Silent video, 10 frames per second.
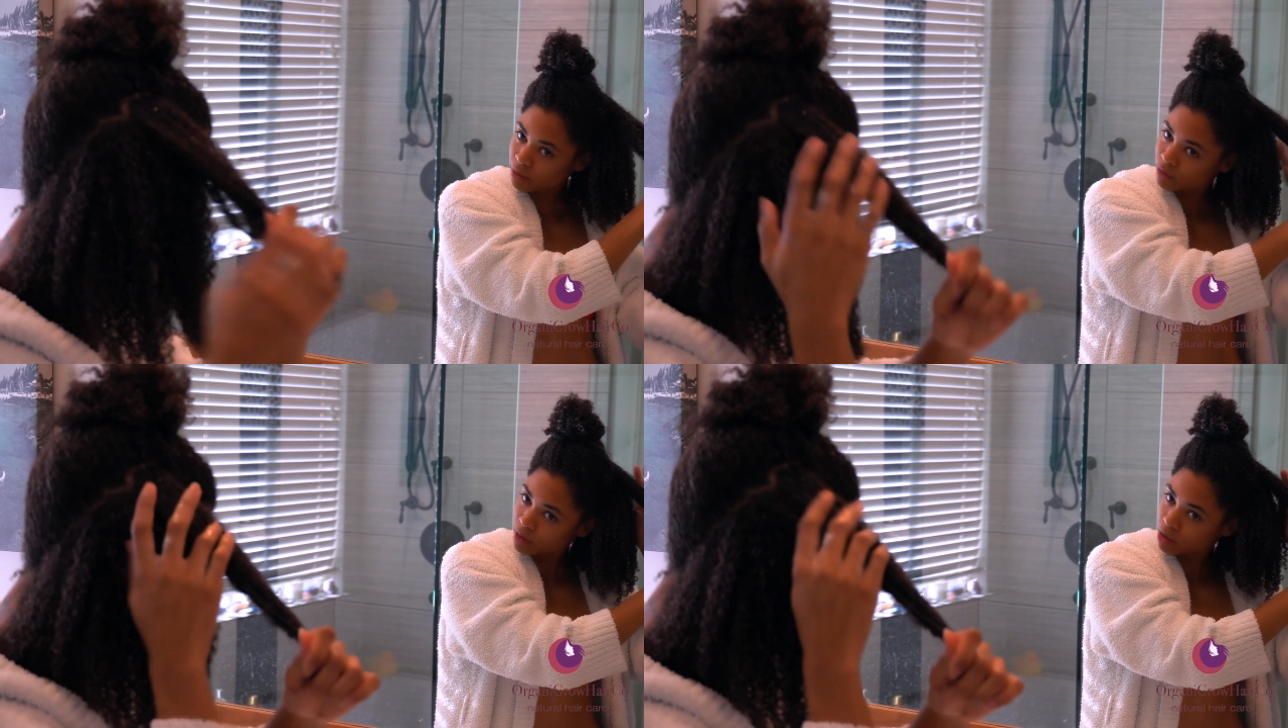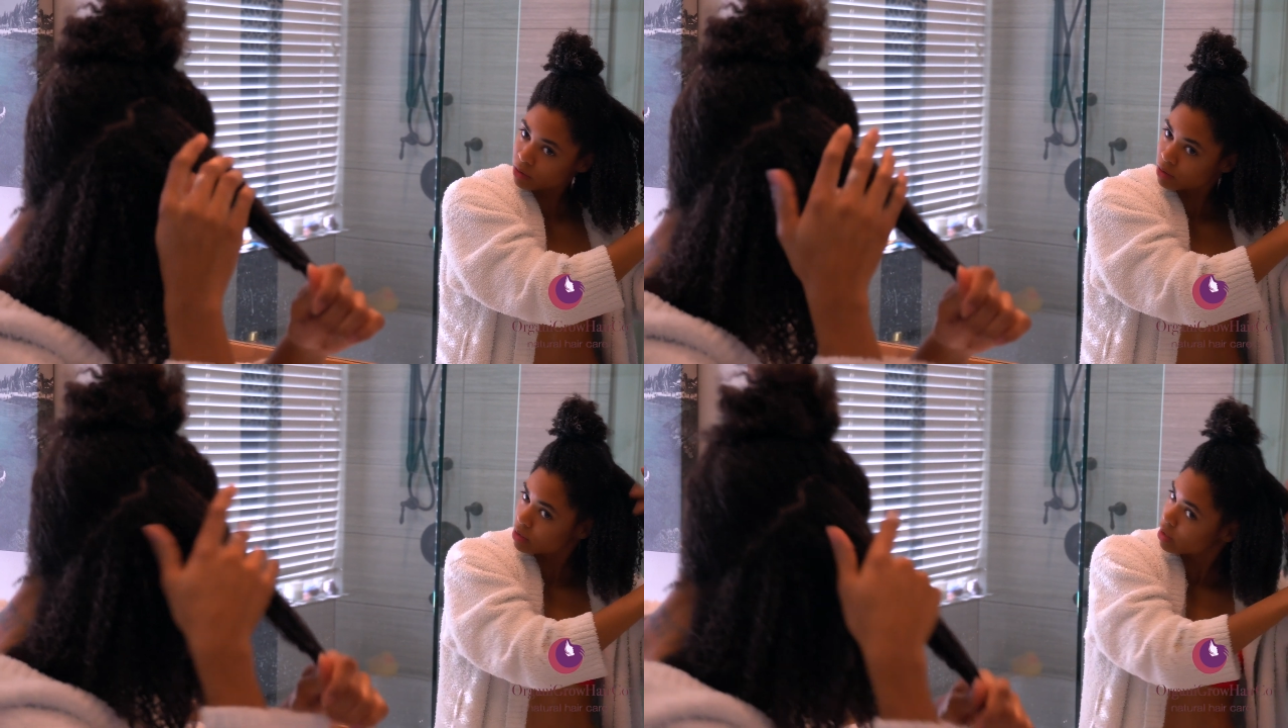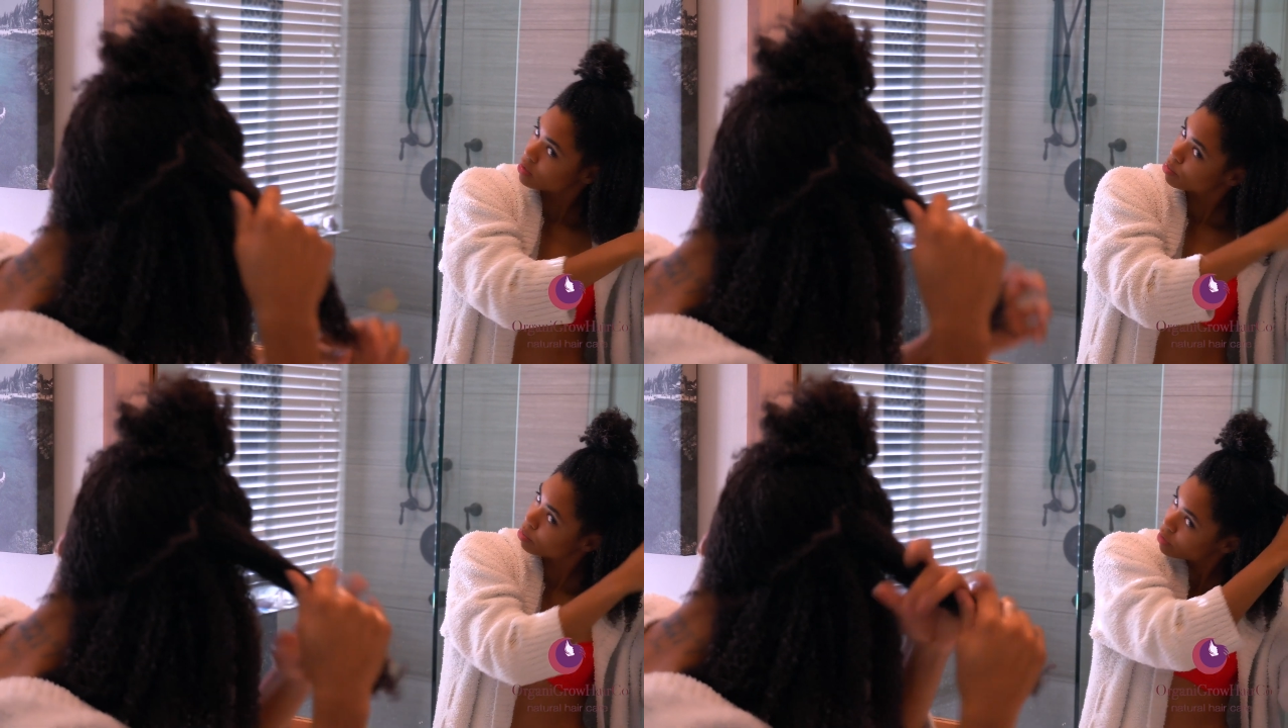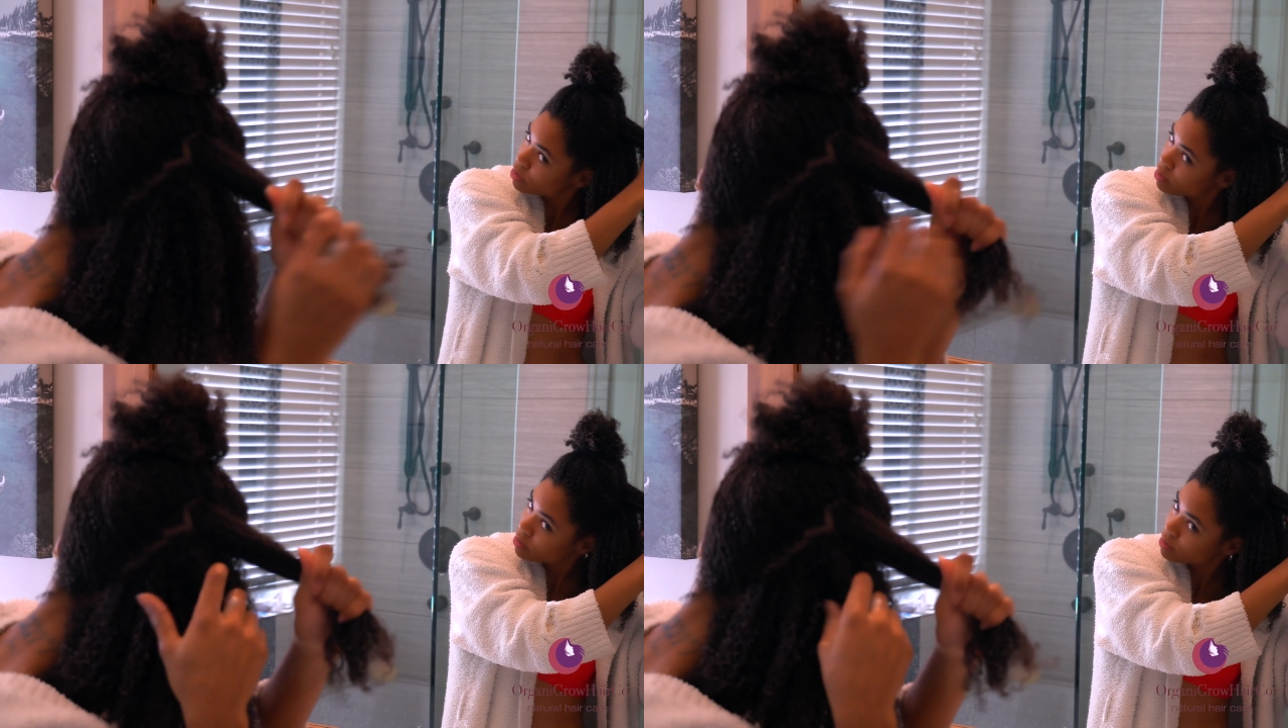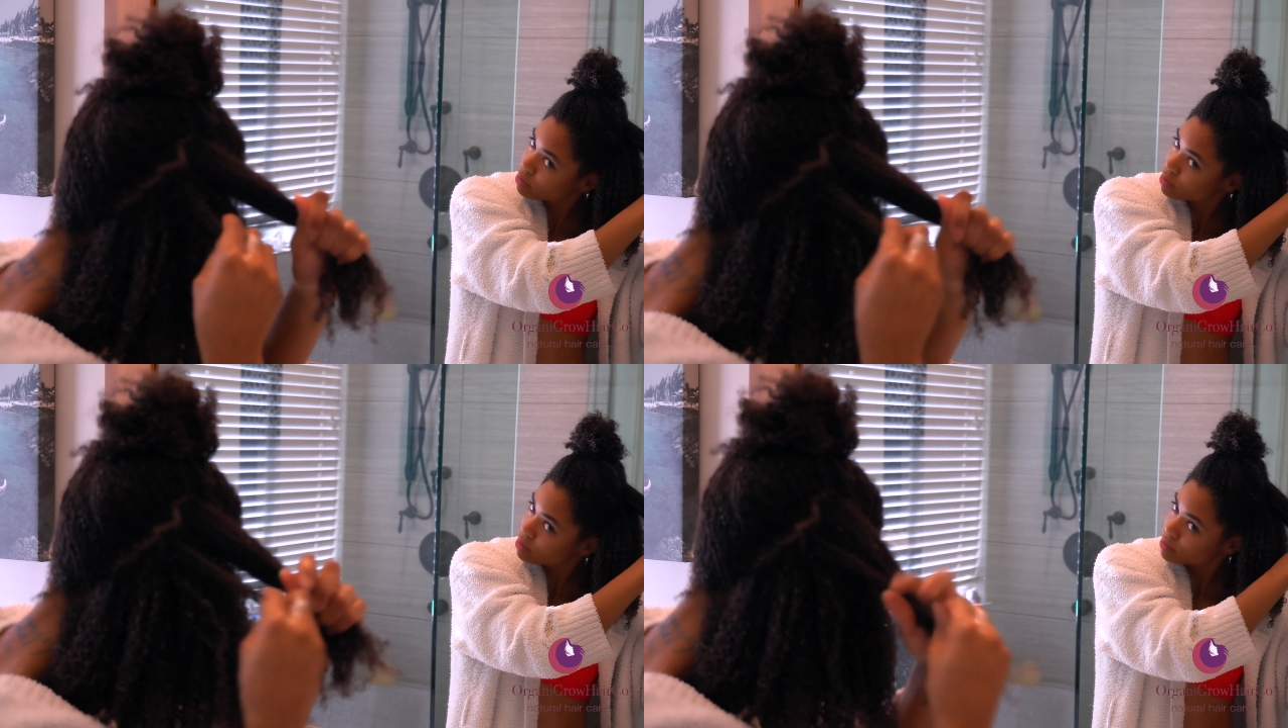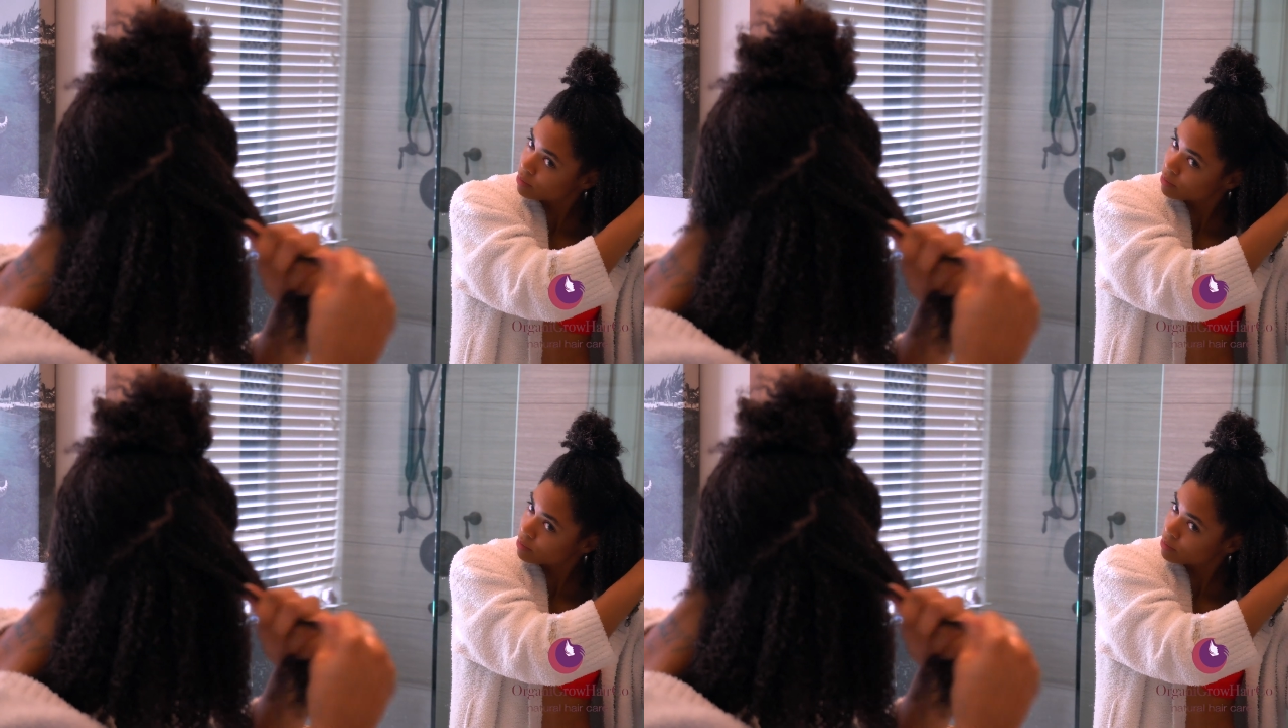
fingers as brushes,